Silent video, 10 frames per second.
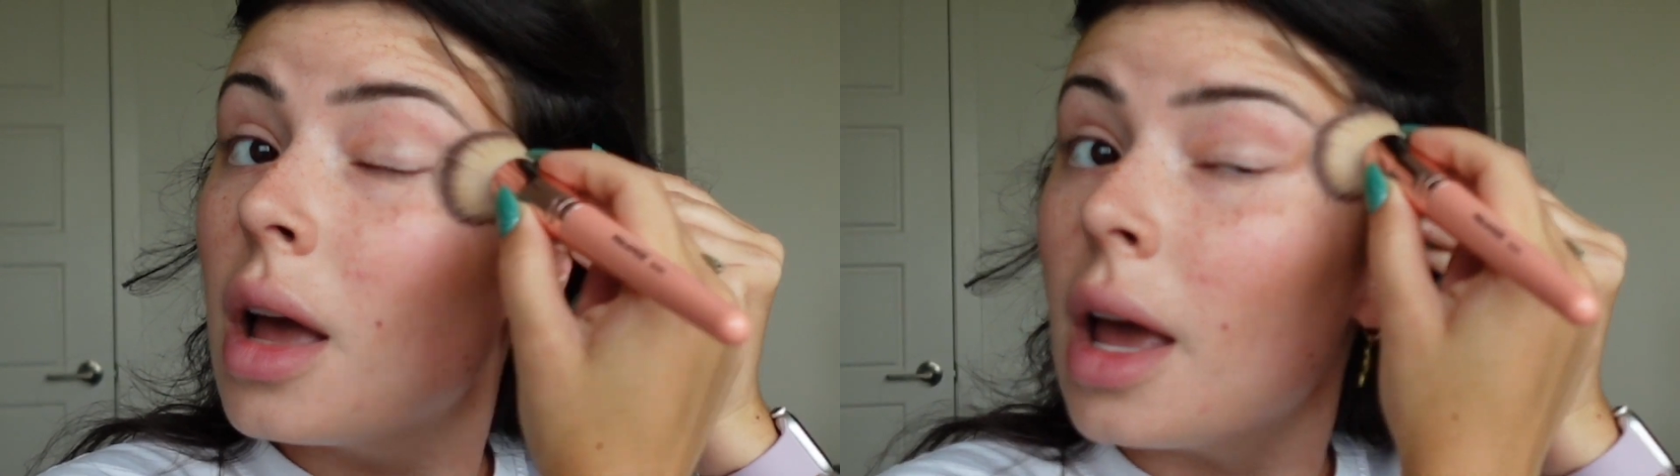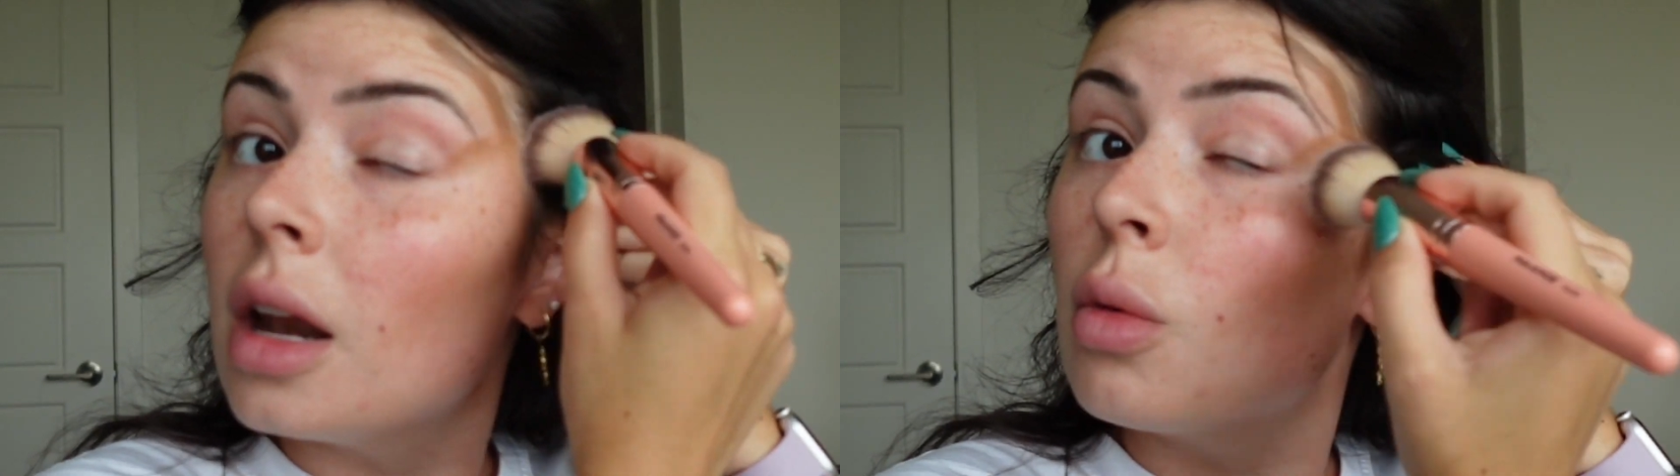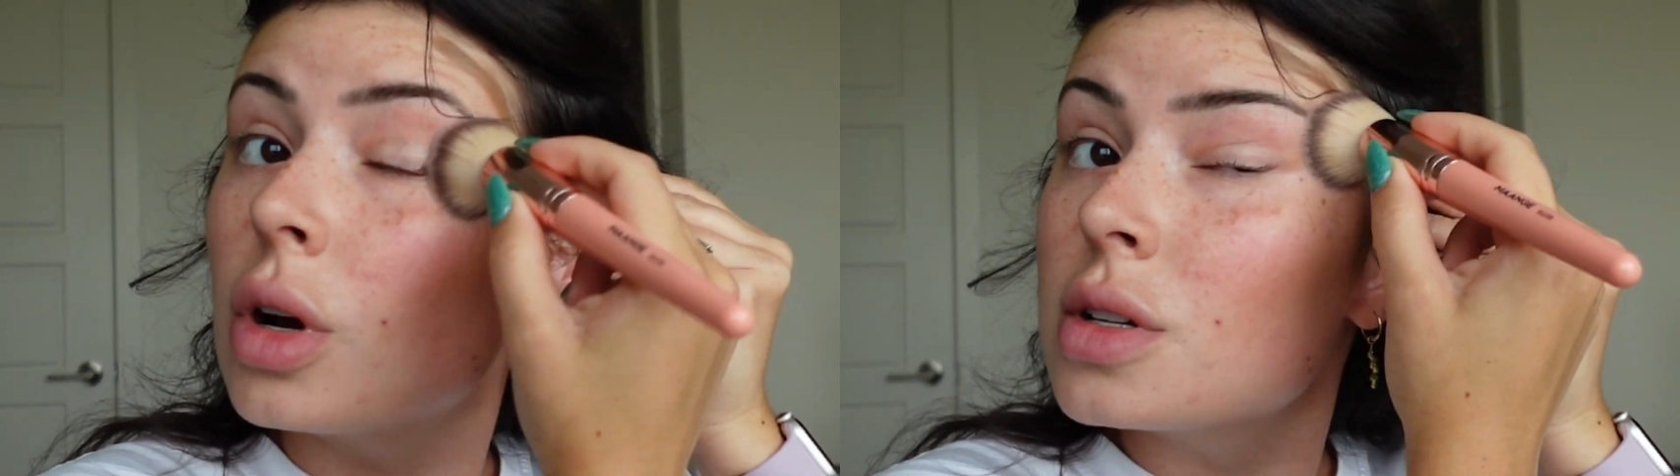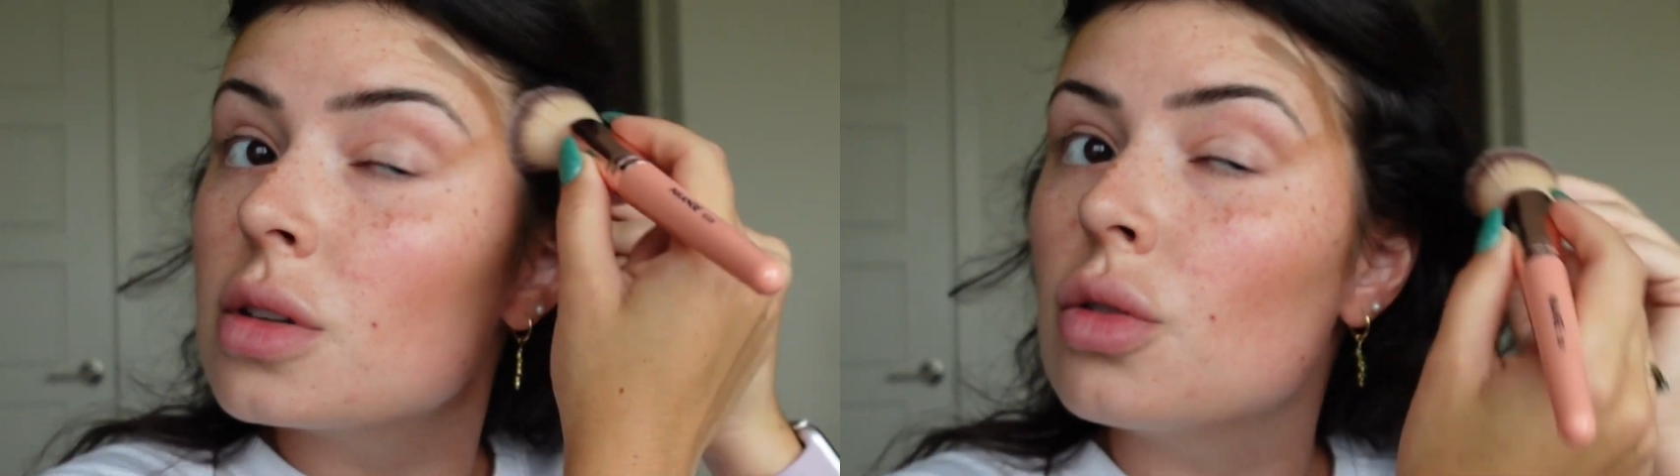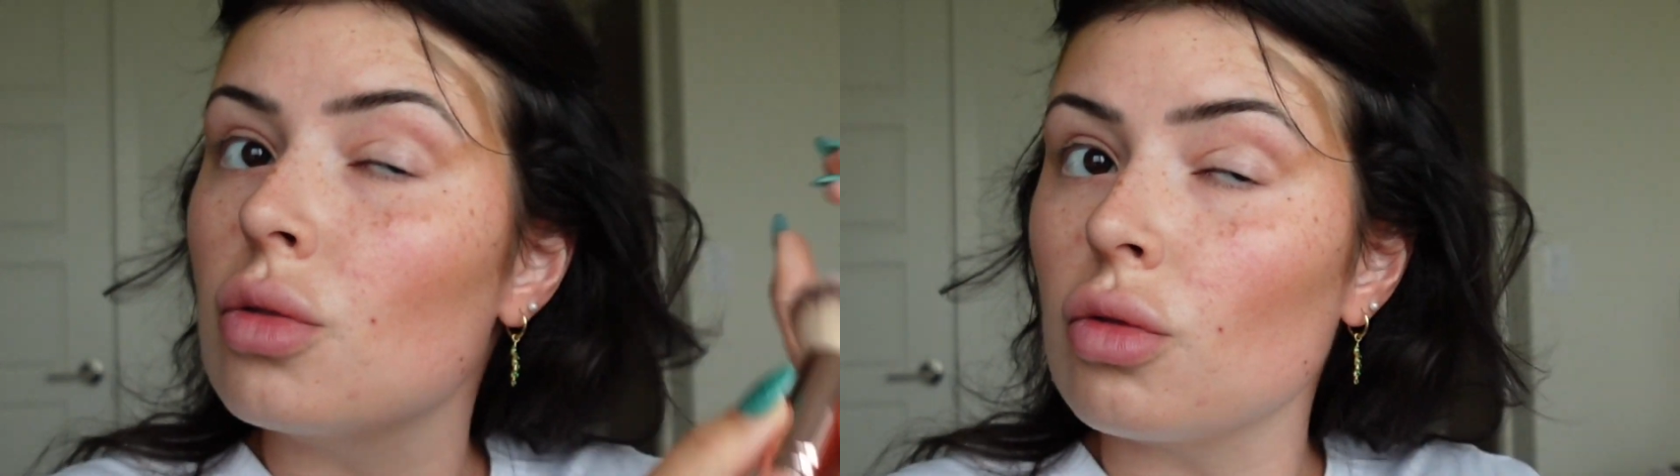and it
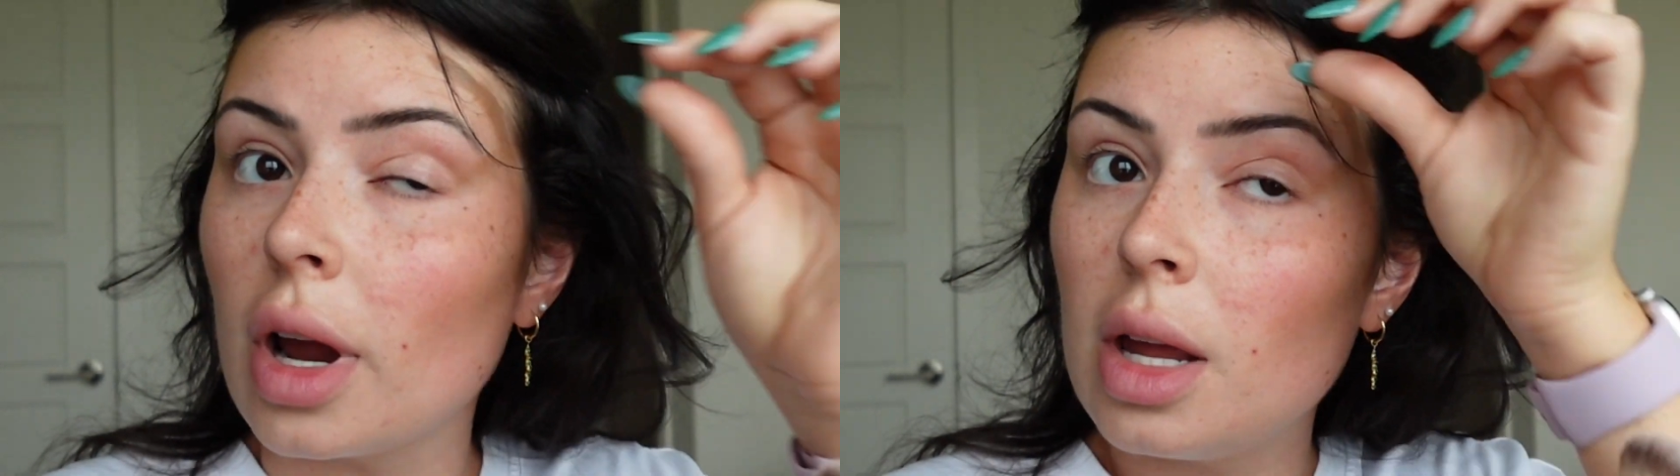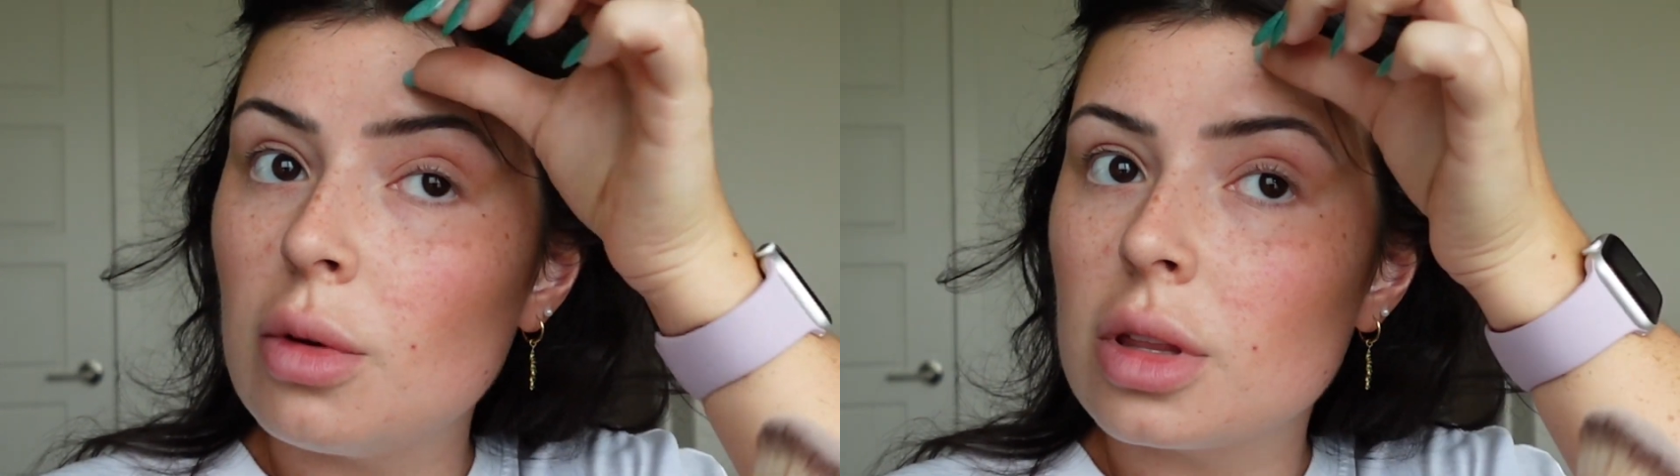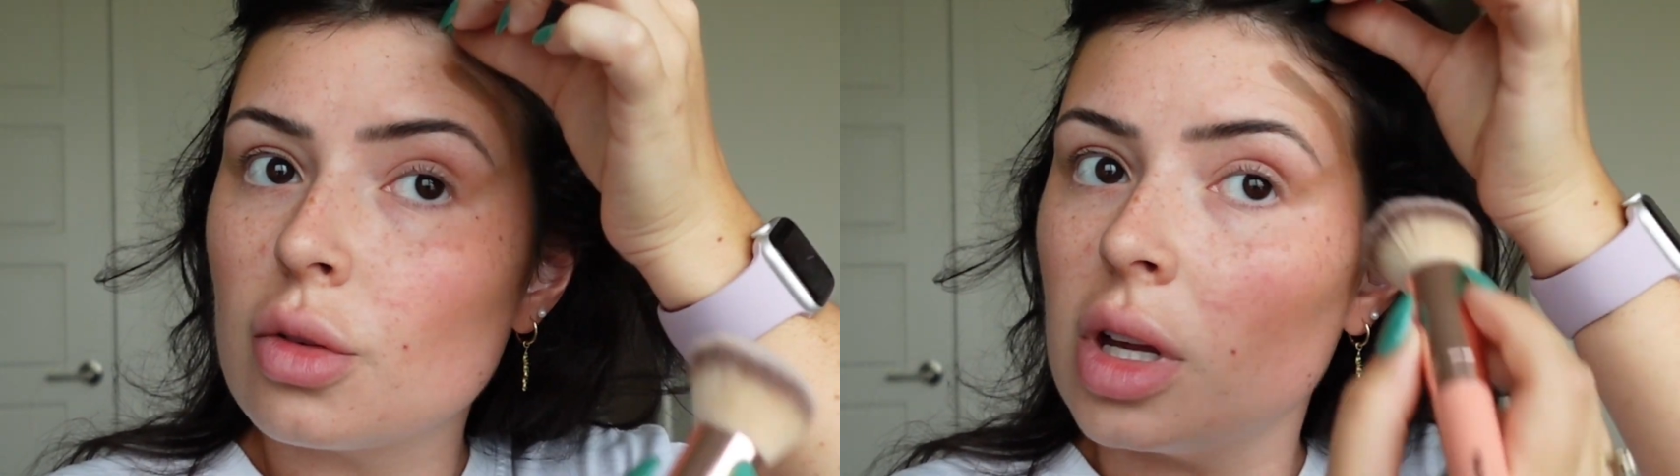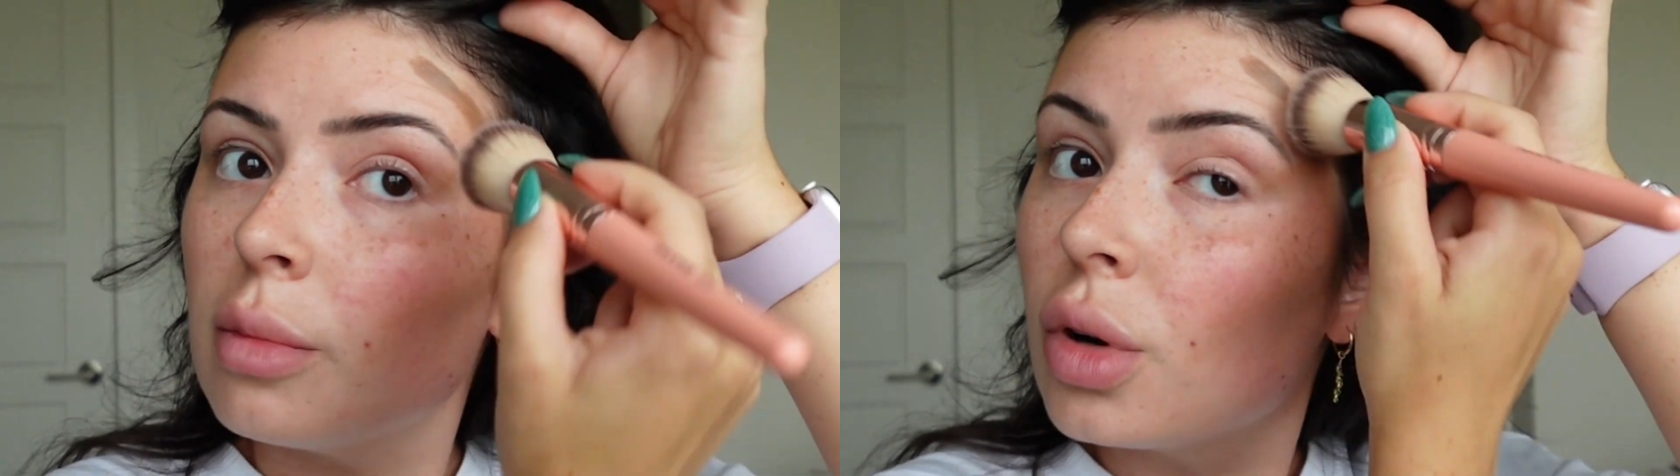works great with cream